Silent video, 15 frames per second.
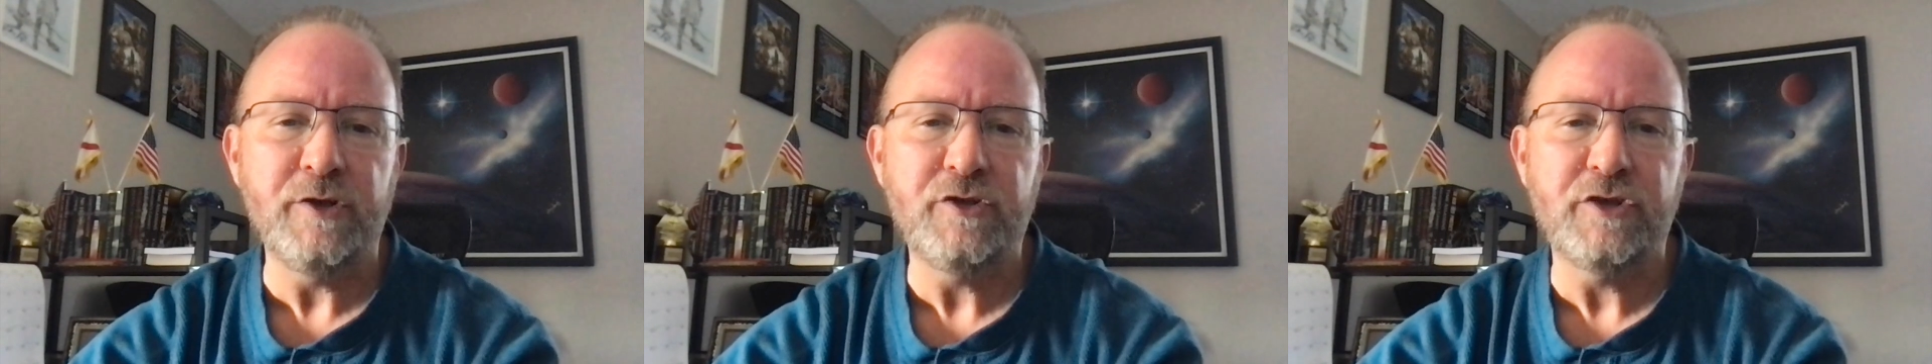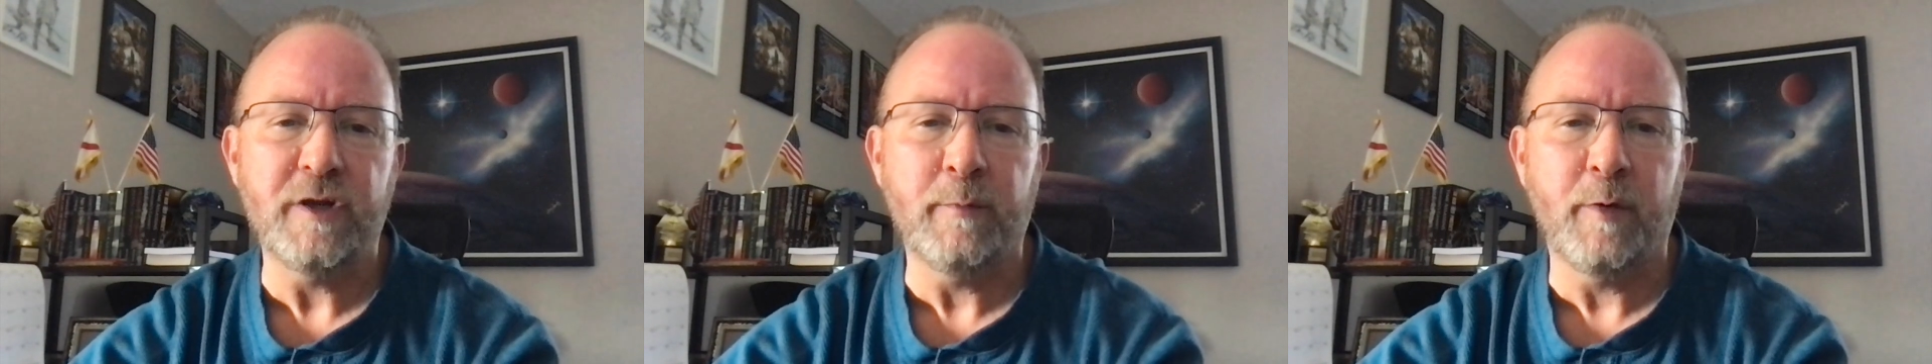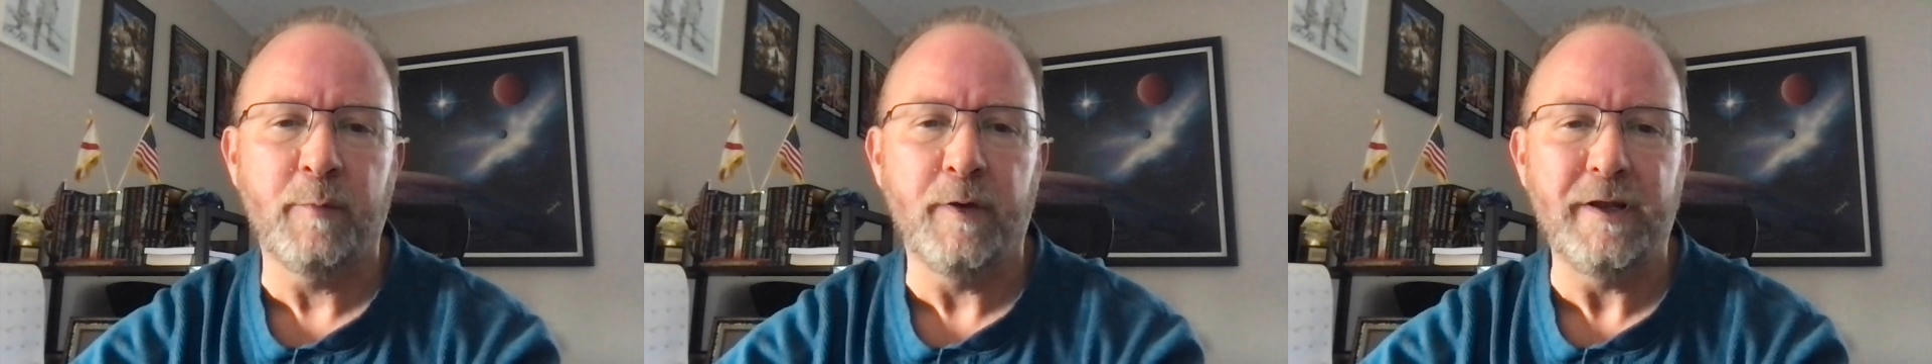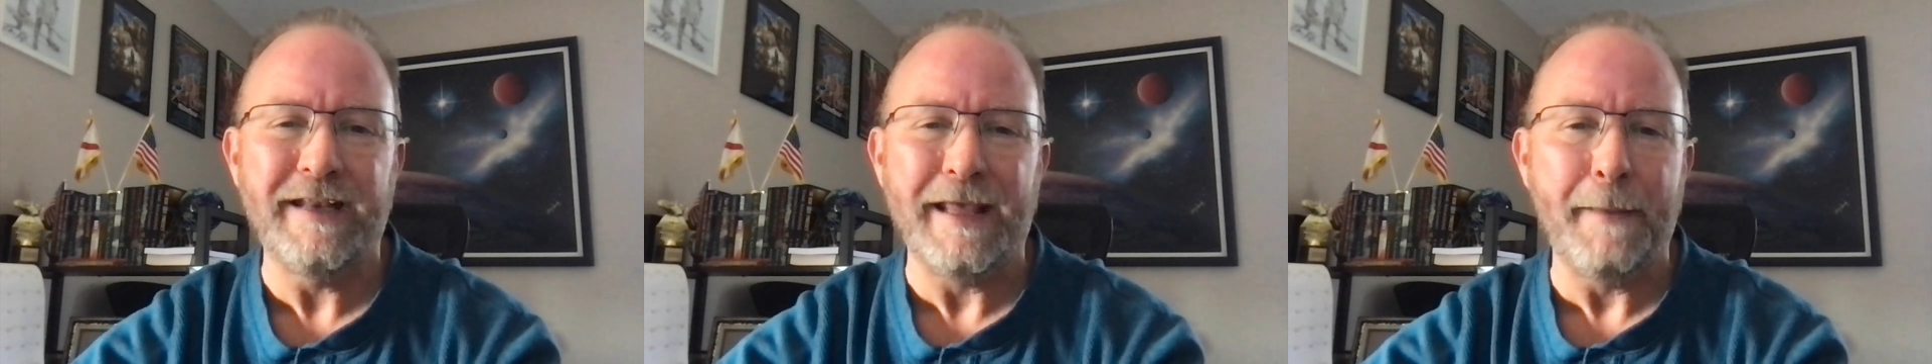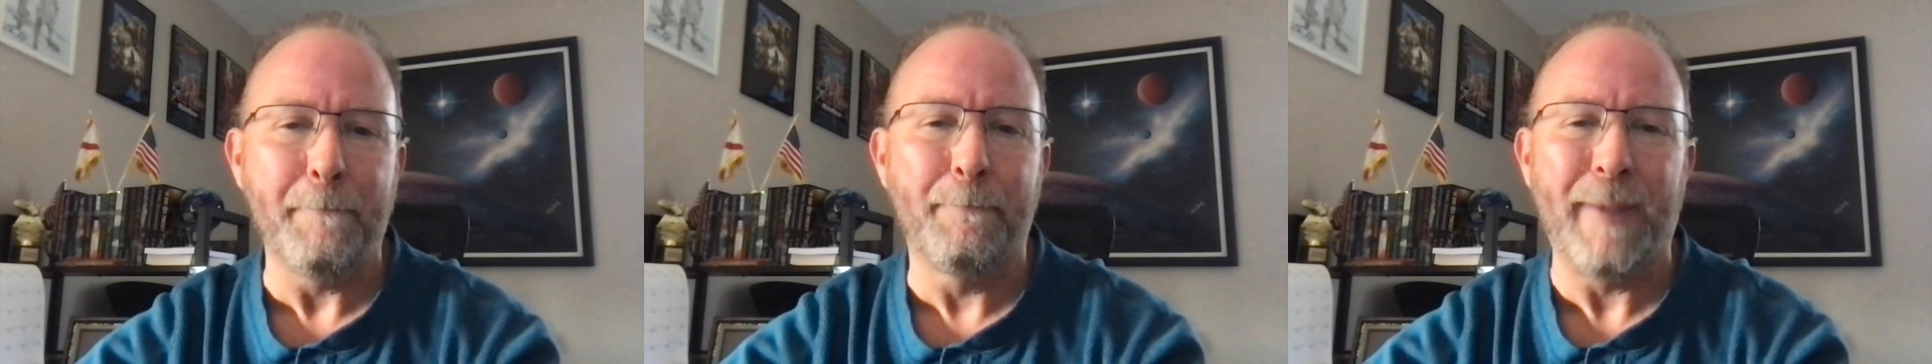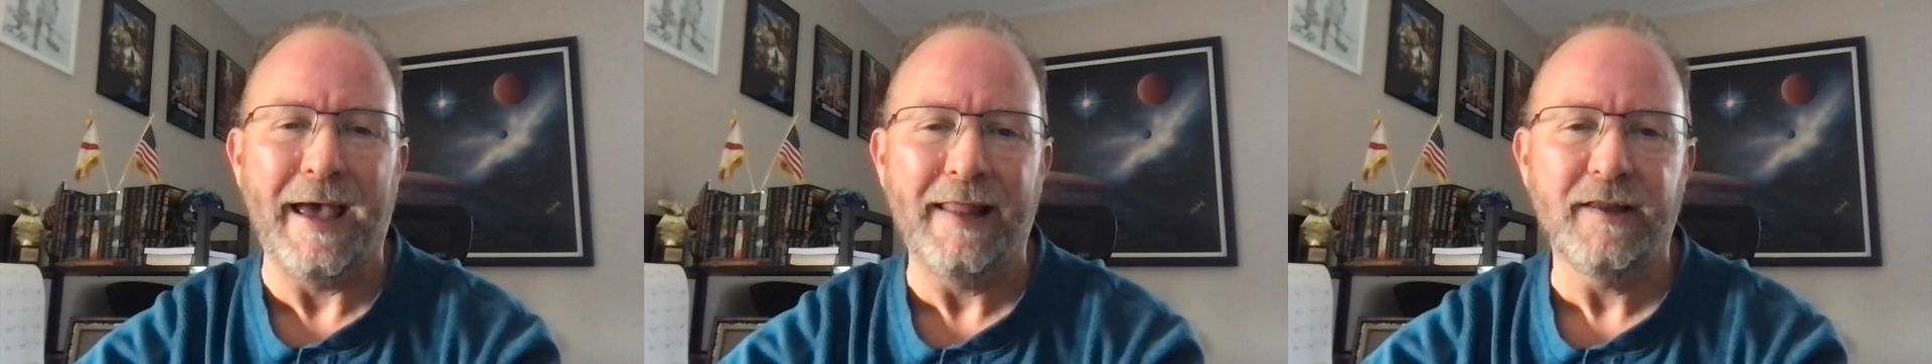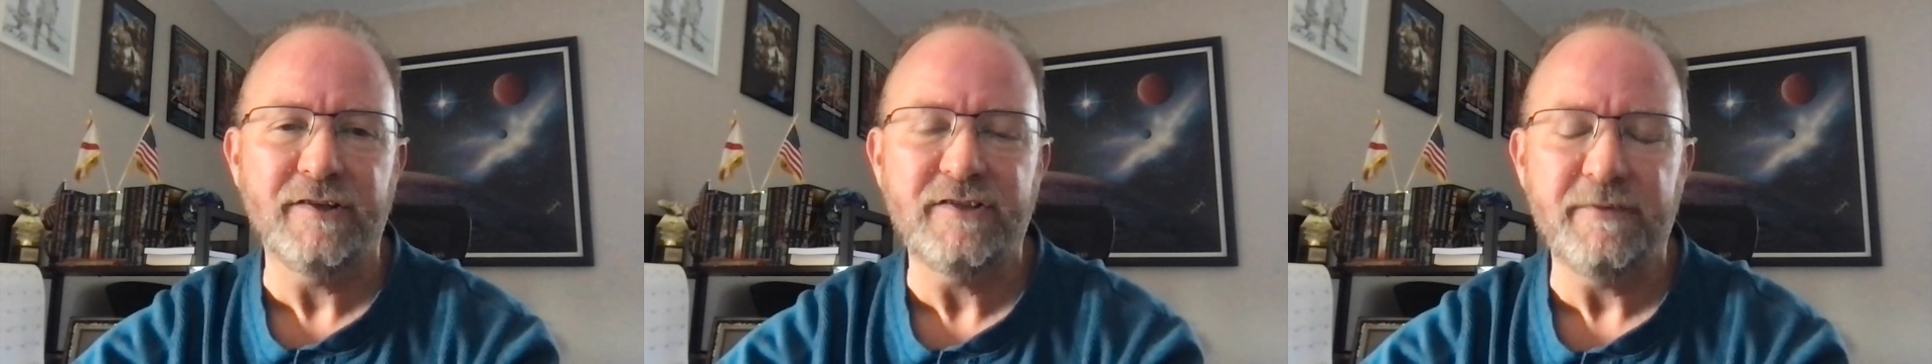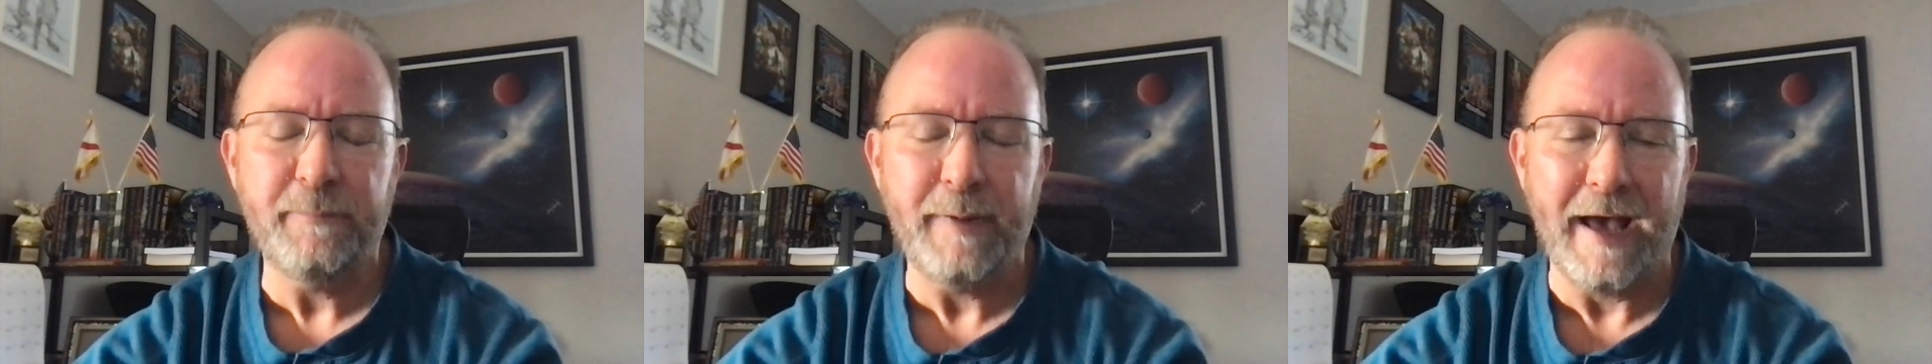Shimerman Imbalance of